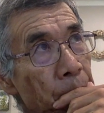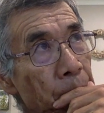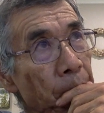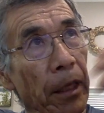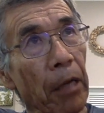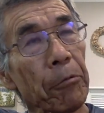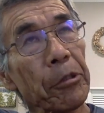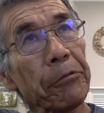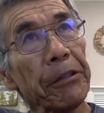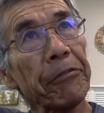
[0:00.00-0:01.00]
and I
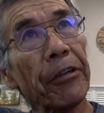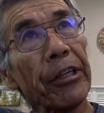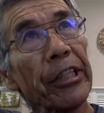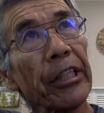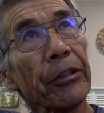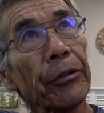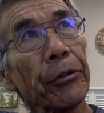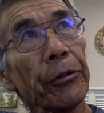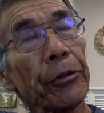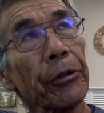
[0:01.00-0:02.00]
was referring
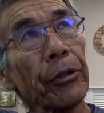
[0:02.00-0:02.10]
to